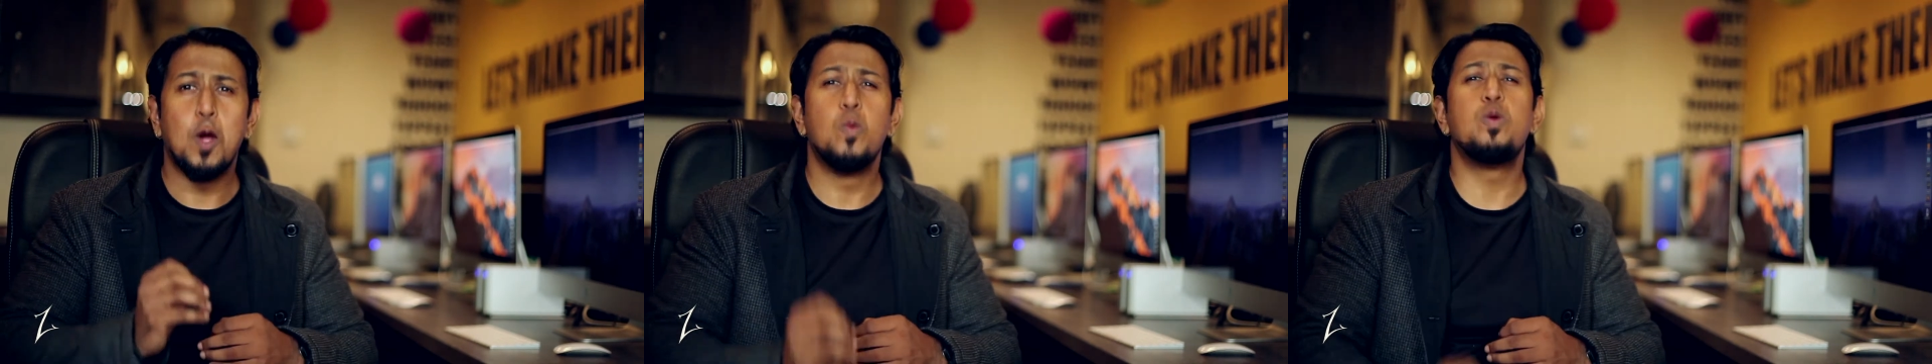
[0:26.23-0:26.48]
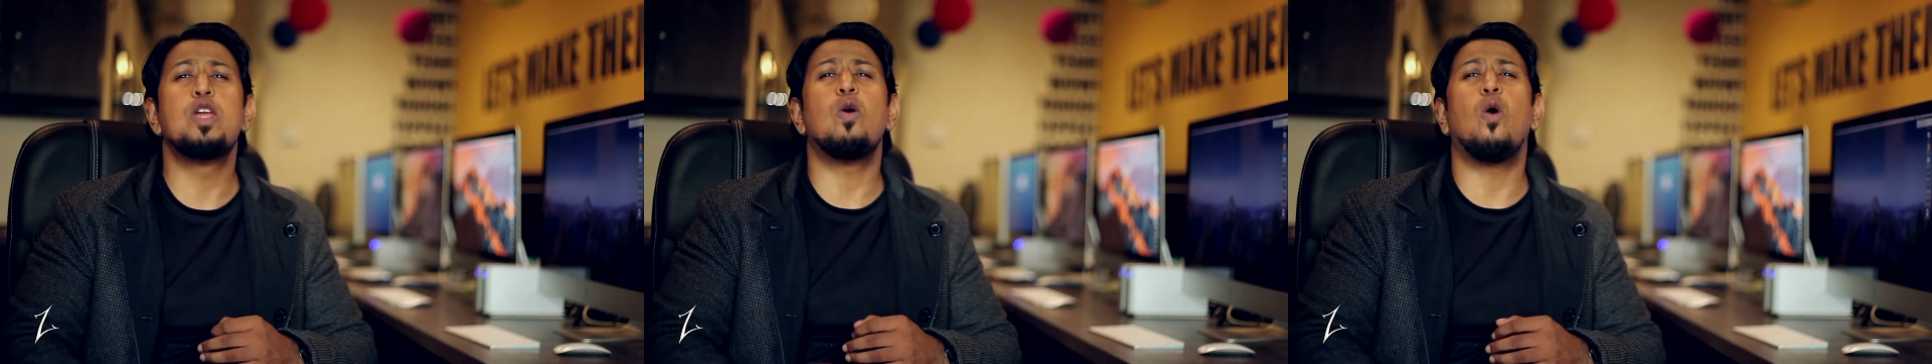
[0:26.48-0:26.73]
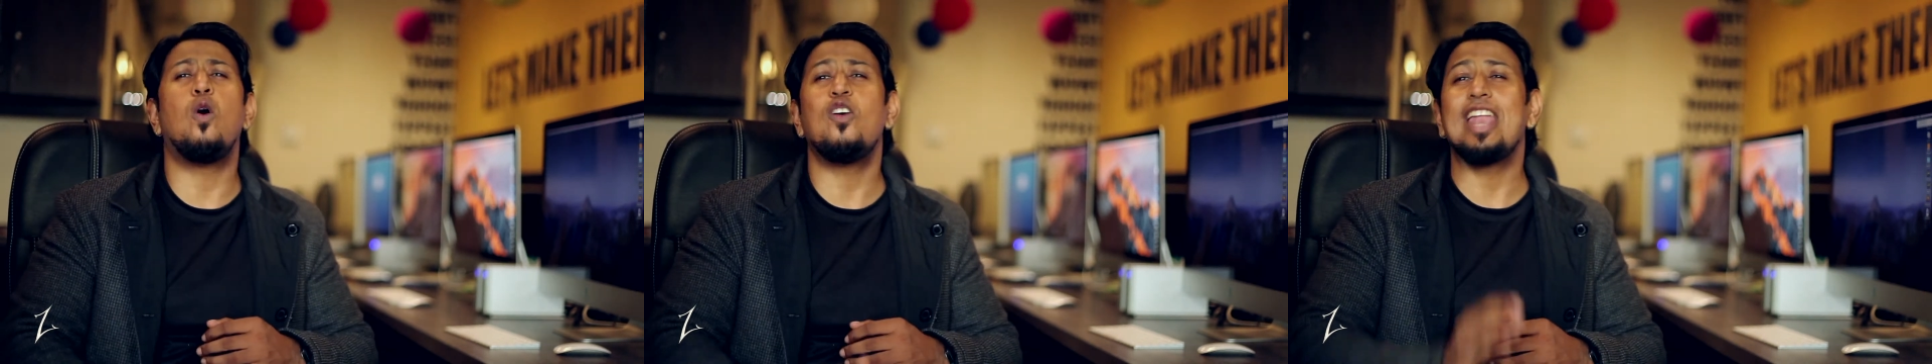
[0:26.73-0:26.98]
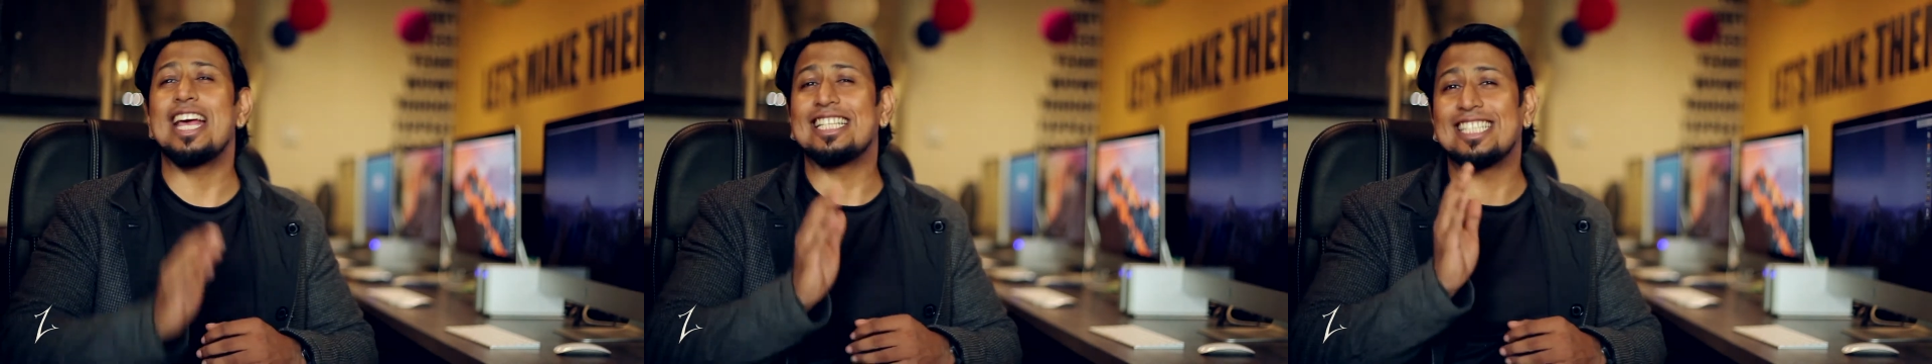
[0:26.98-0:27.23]
We
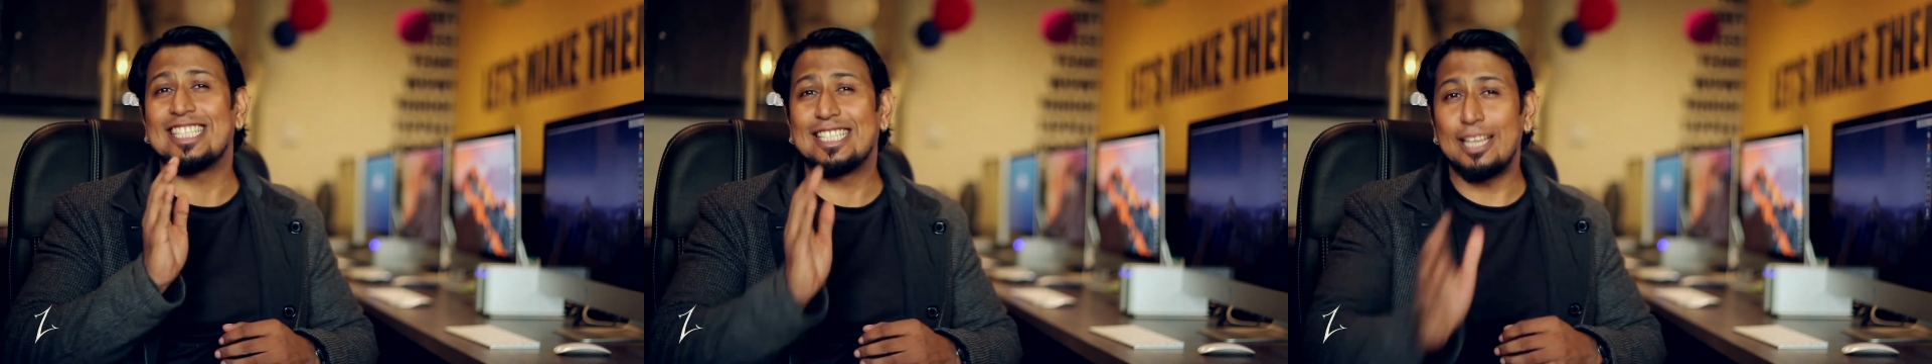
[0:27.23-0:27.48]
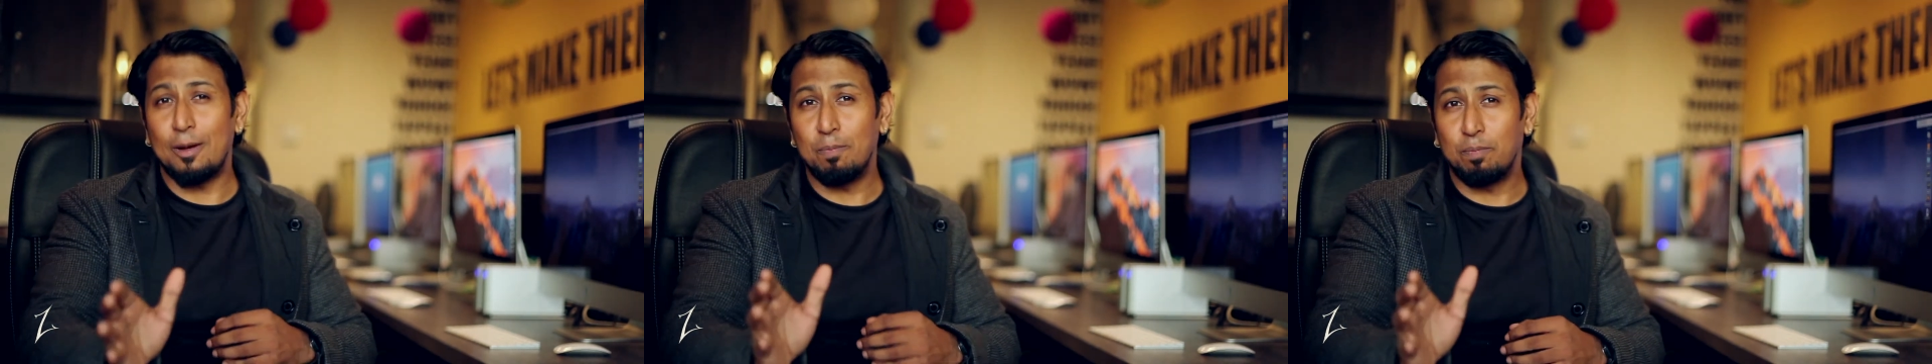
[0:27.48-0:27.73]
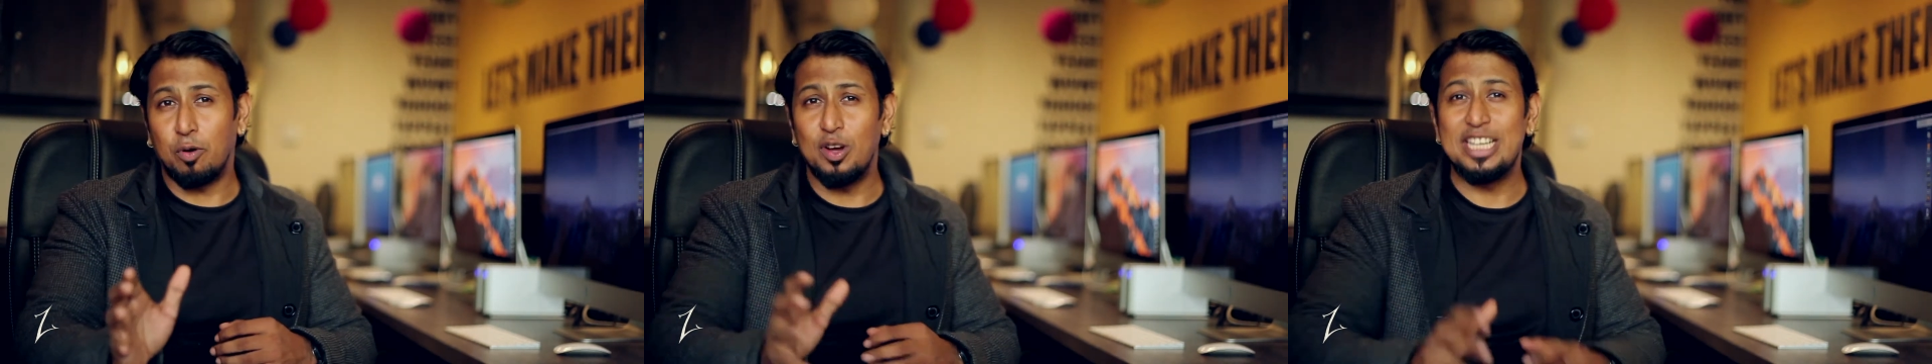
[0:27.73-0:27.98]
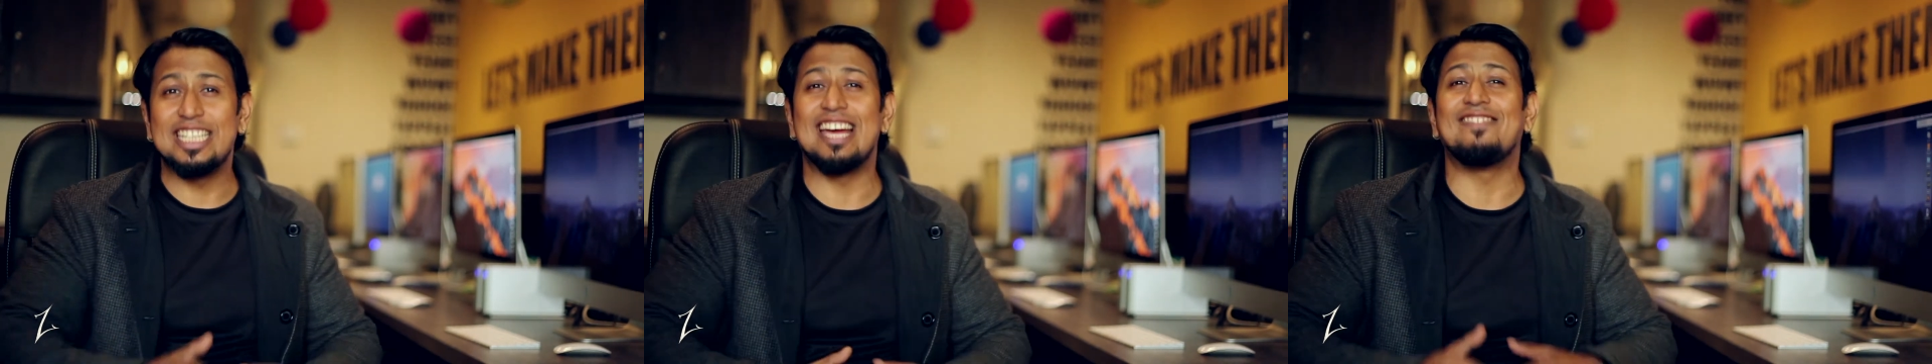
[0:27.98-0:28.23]
all at some
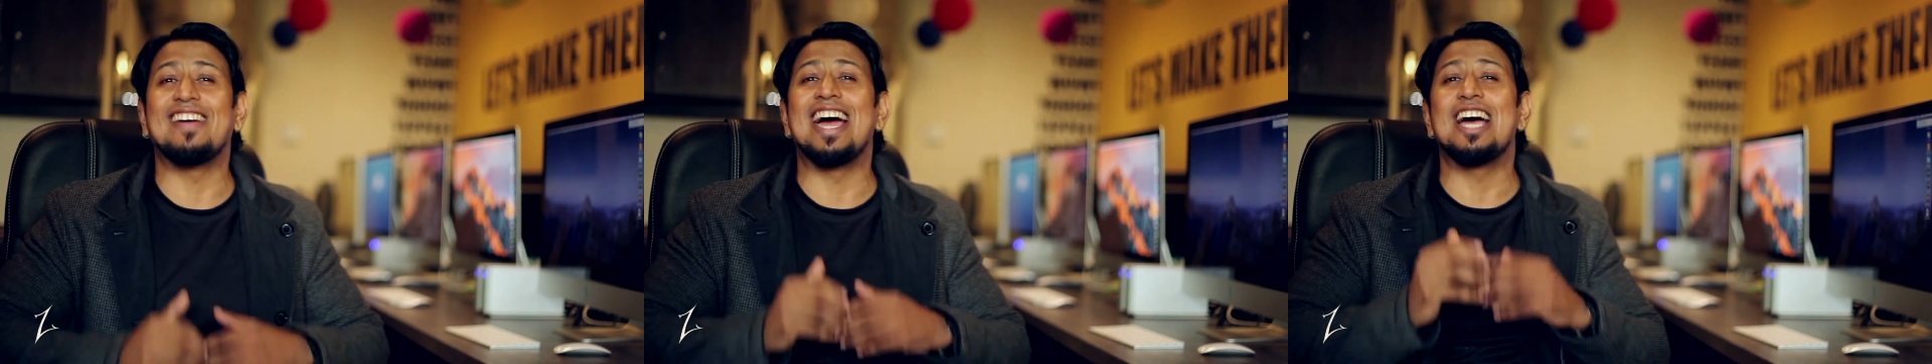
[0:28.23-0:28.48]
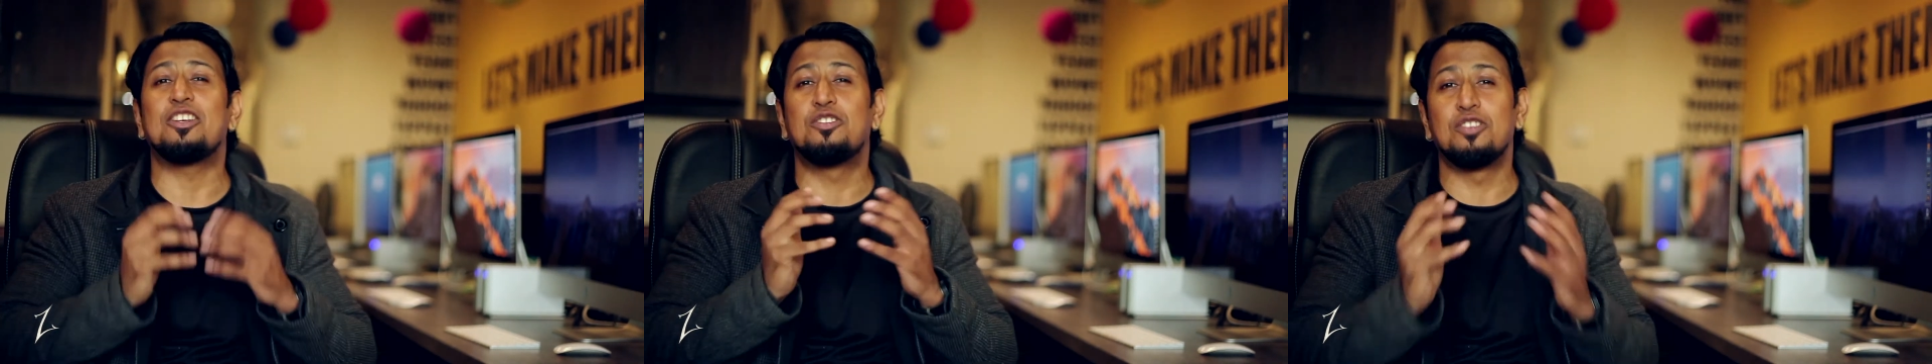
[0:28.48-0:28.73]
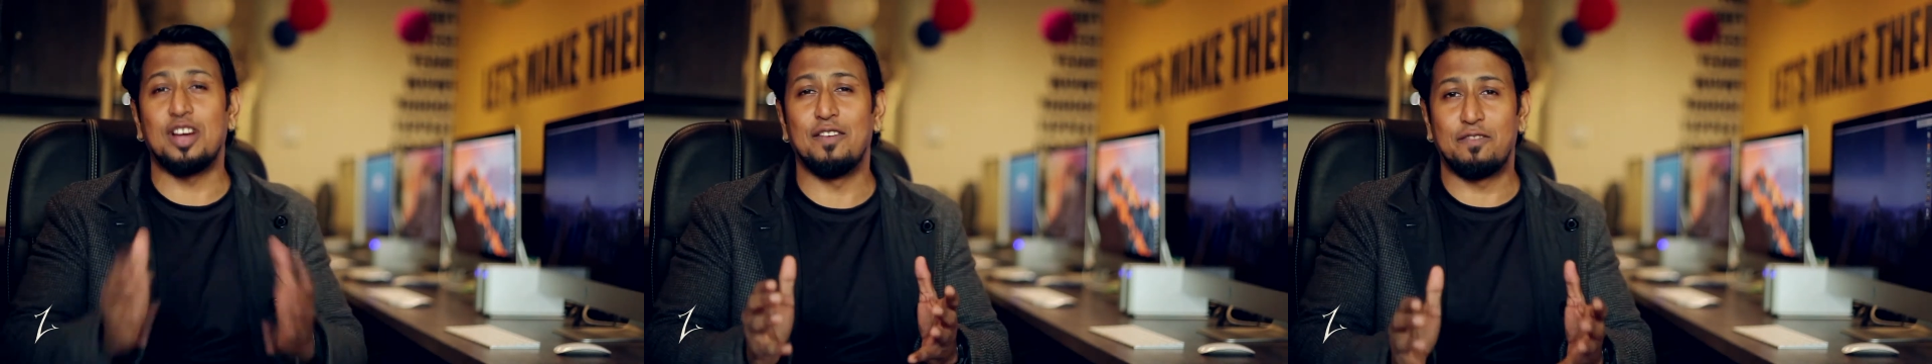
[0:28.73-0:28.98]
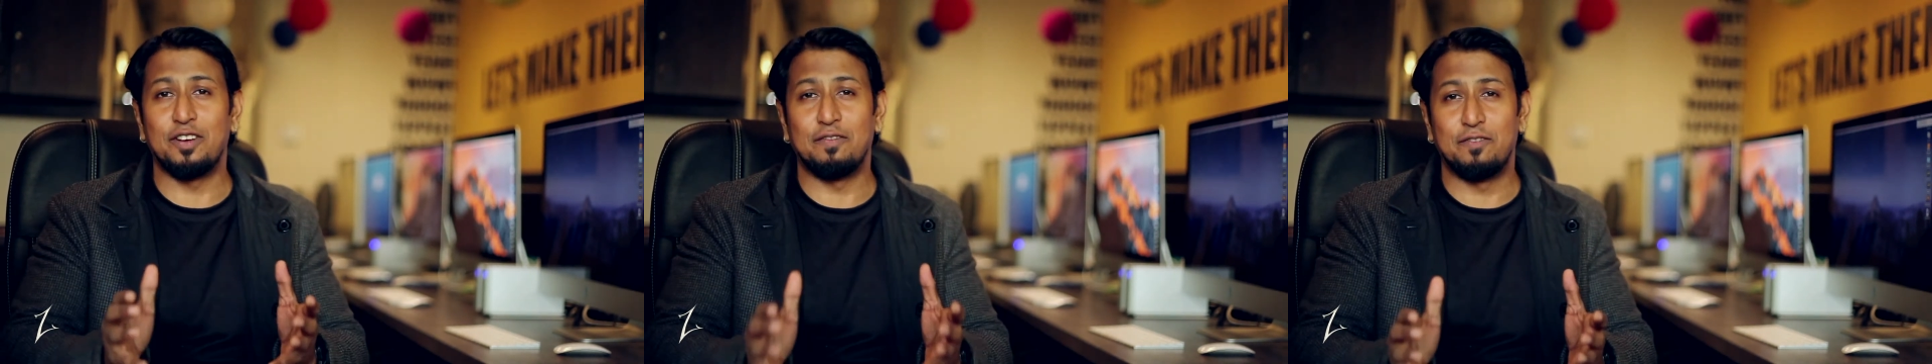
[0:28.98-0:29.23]
point have had to
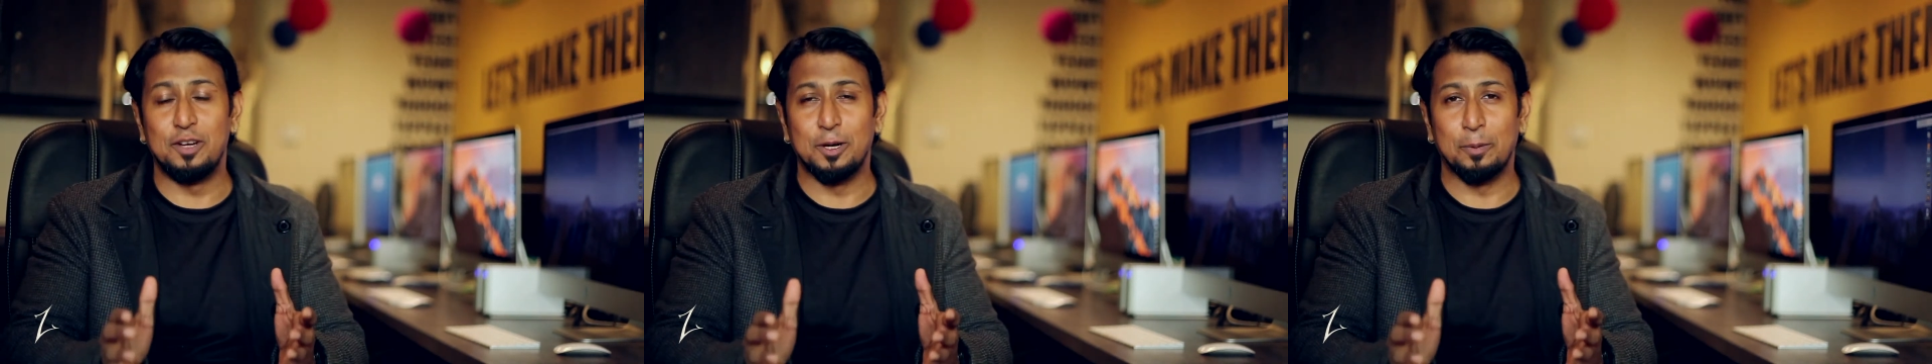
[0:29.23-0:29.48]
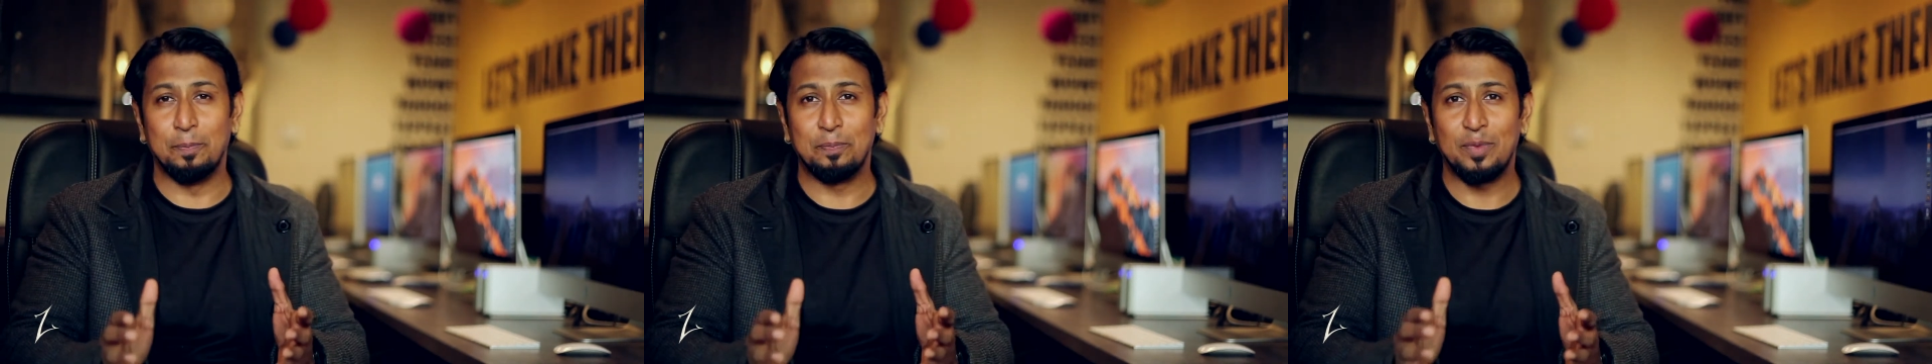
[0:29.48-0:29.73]
confront fear